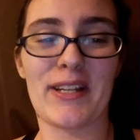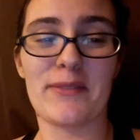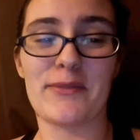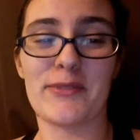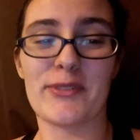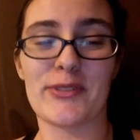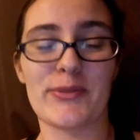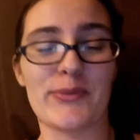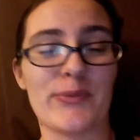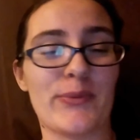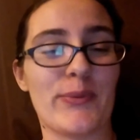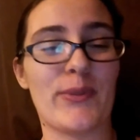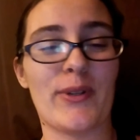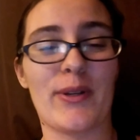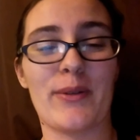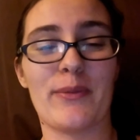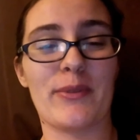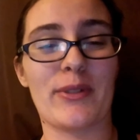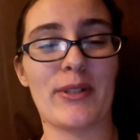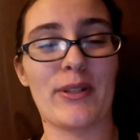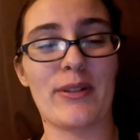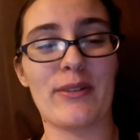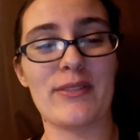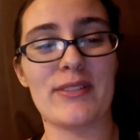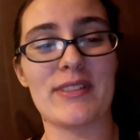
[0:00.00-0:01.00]
I'm just I
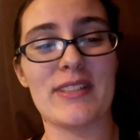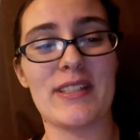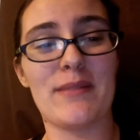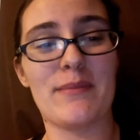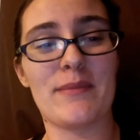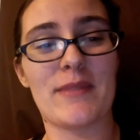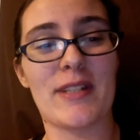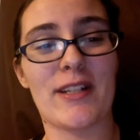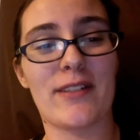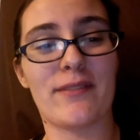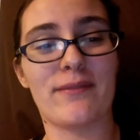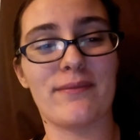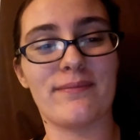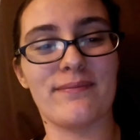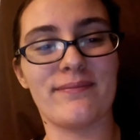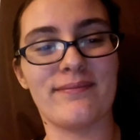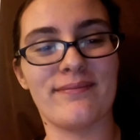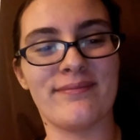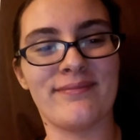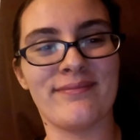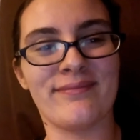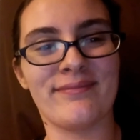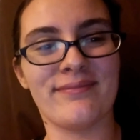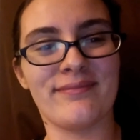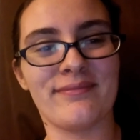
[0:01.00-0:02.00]
want to go to sleep now.
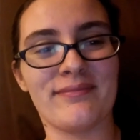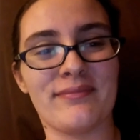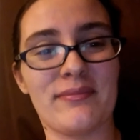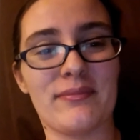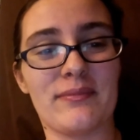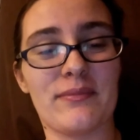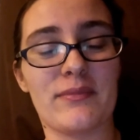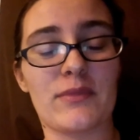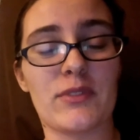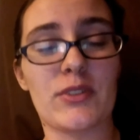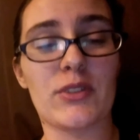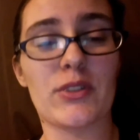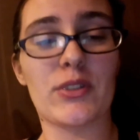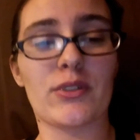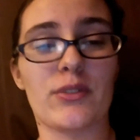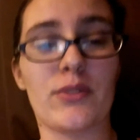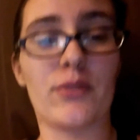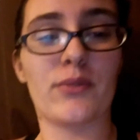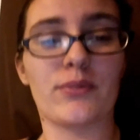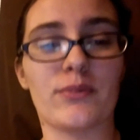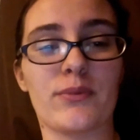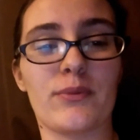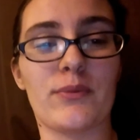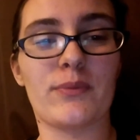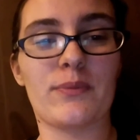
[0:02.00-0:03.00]

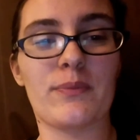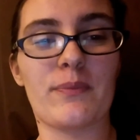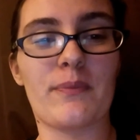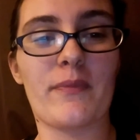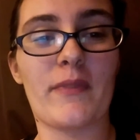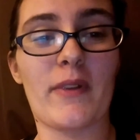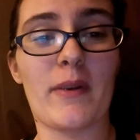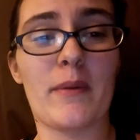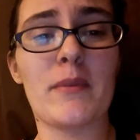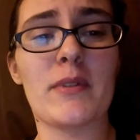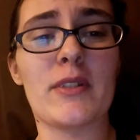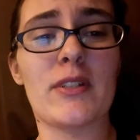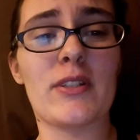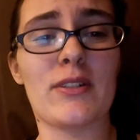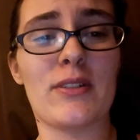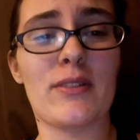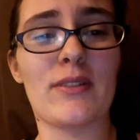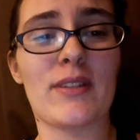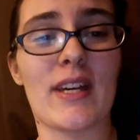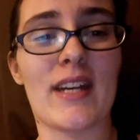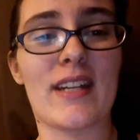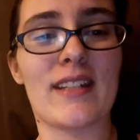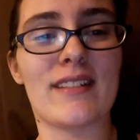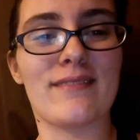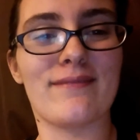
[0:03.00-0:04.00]
So, I'm going to do
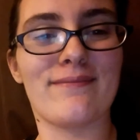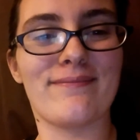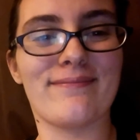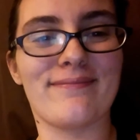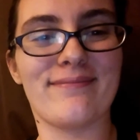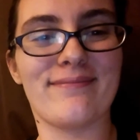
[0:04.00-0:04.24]
that.